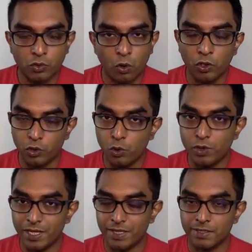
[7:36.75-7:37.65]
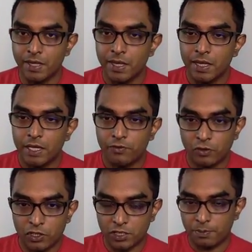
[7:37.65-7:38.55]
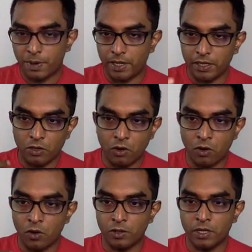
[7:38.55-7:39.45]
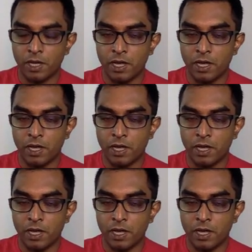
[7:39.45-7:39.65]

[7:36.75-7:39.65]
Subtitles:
to or notice if you're just depending on